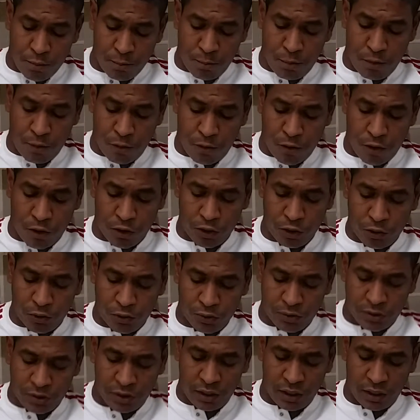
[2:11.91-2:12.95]
before
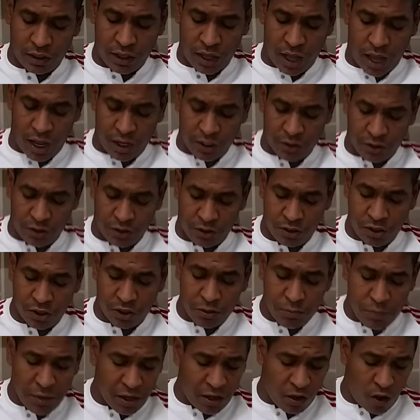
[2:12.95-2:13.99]
using a
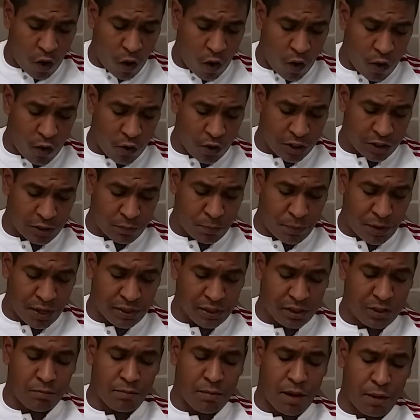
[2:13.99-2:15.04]
judgment or
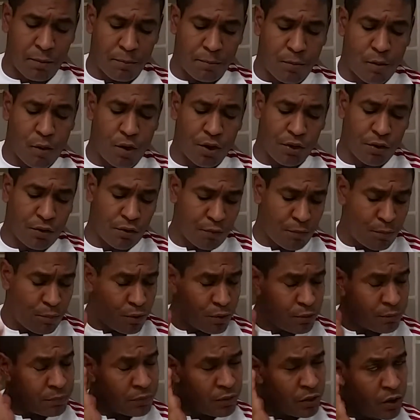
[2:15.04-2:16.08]
expressing my point of
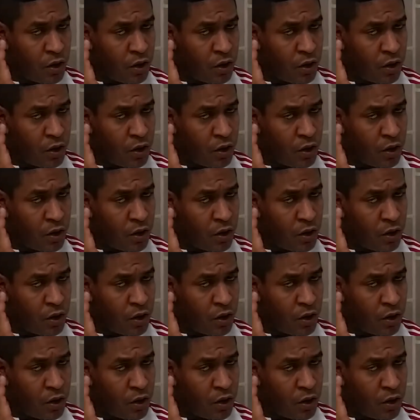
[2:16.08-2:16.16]
view